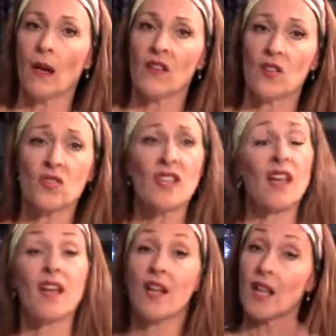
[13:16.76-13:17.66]
those
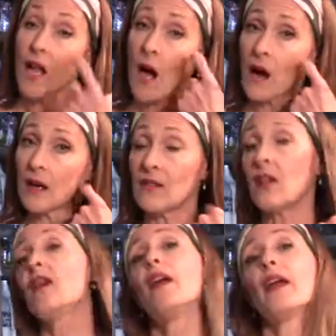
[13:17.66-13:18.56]
can get clogged
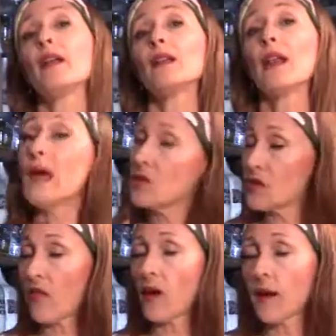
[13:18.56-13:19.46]
and
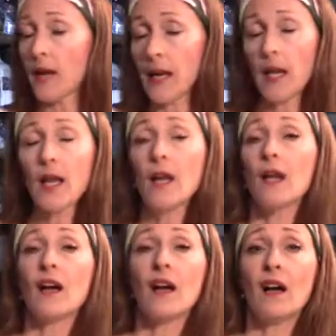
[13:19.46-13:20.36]
calcified
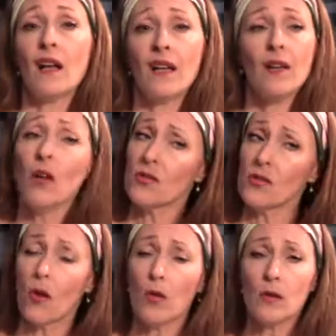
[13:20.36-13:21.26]
and
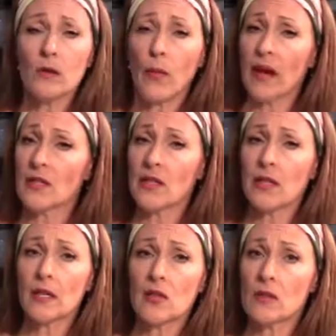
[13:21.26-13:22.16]
also hold
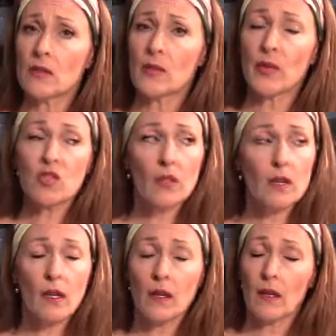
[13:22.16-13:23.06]
bacteria too,
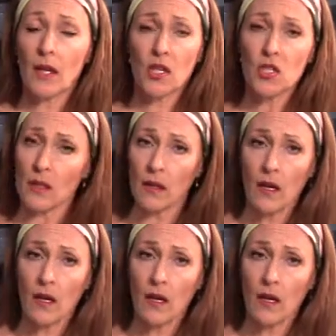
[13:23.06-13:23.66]
especially in the kitchen